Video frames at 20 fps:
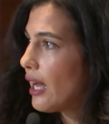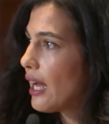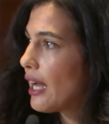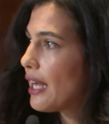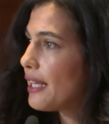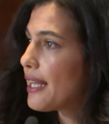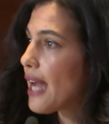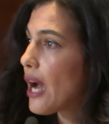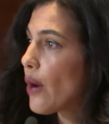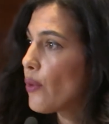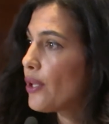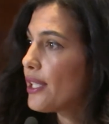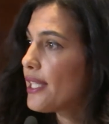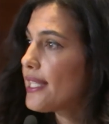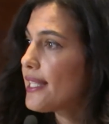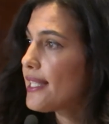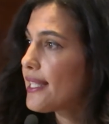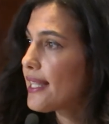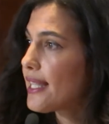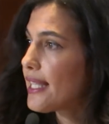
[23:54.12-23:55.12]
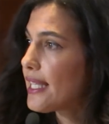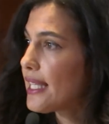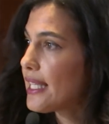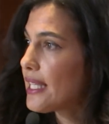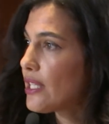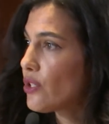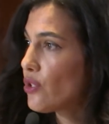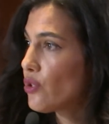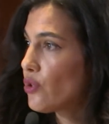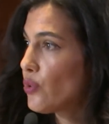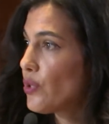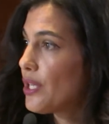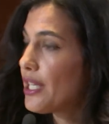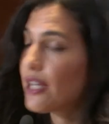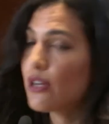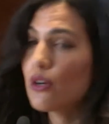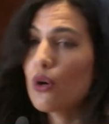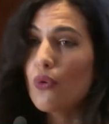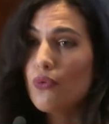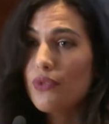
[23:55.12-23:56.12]
Now, what is the
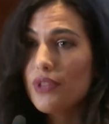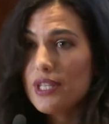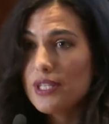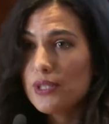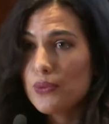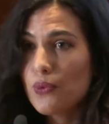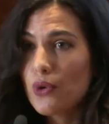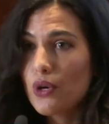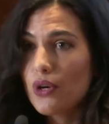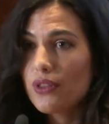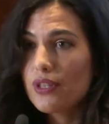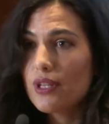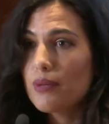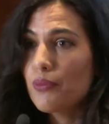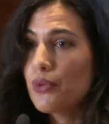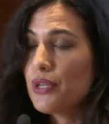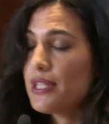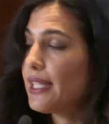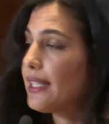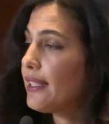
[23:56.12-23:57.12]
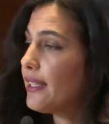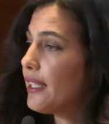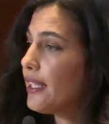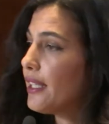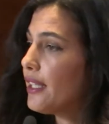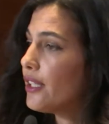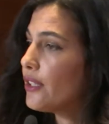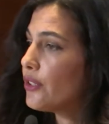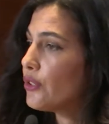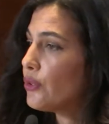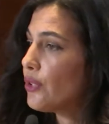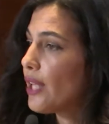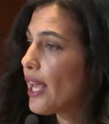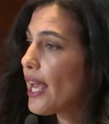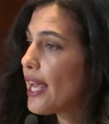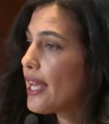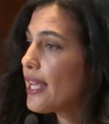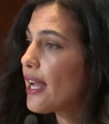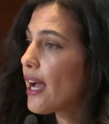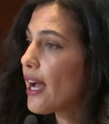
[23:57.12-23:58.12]
trigger of this work that I'm presenting here
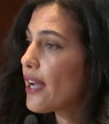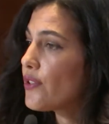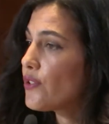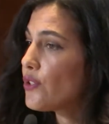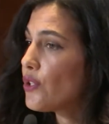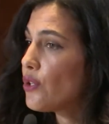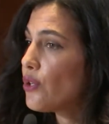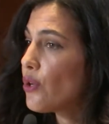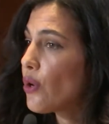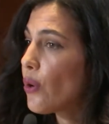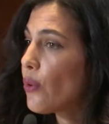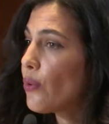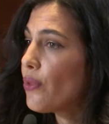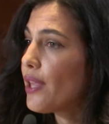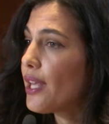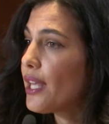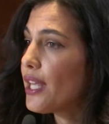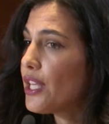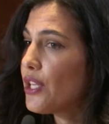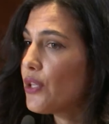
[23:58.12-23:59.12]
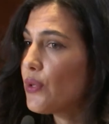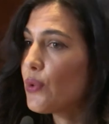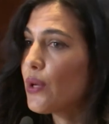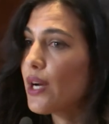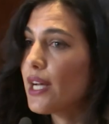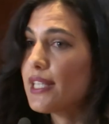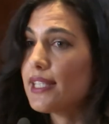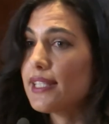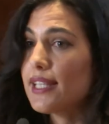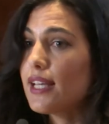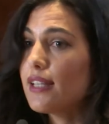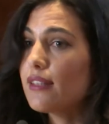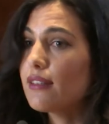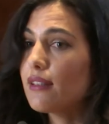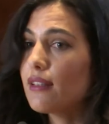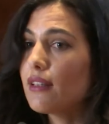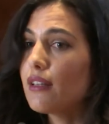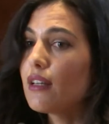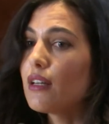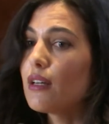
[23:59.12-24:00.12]
today? As you know, the EU has
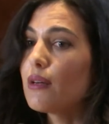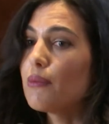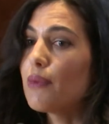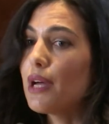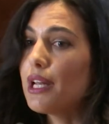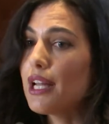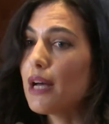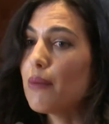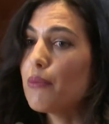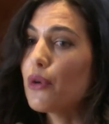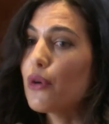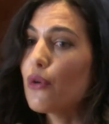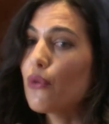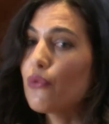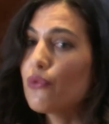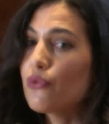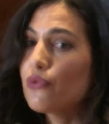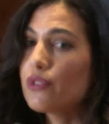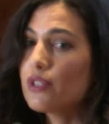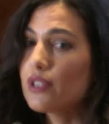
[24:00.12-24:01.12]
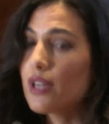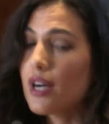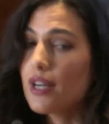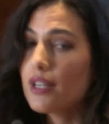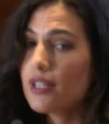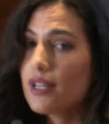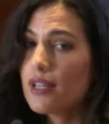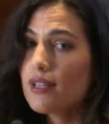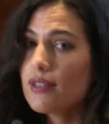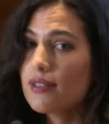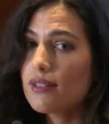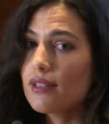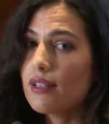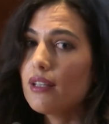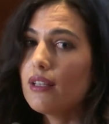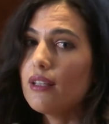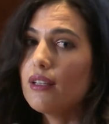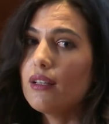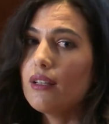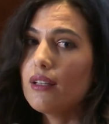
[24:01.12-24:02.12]
set a number of targets
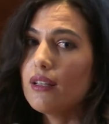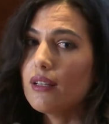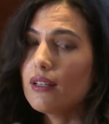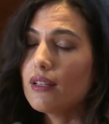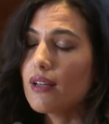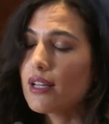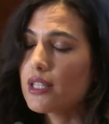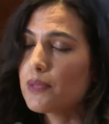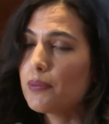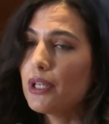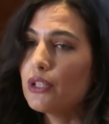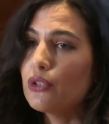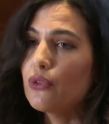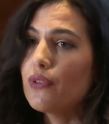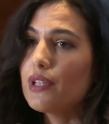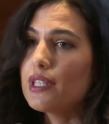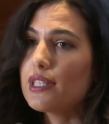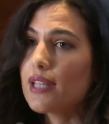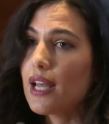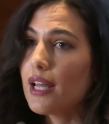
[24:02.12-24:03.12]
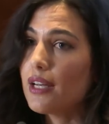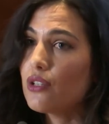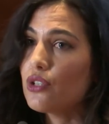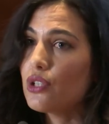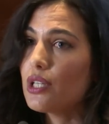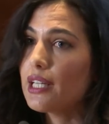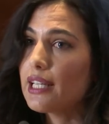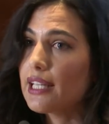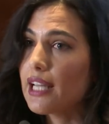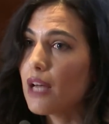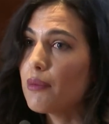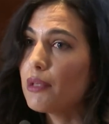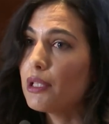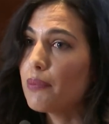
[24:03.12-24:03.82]
as part of its energy and climate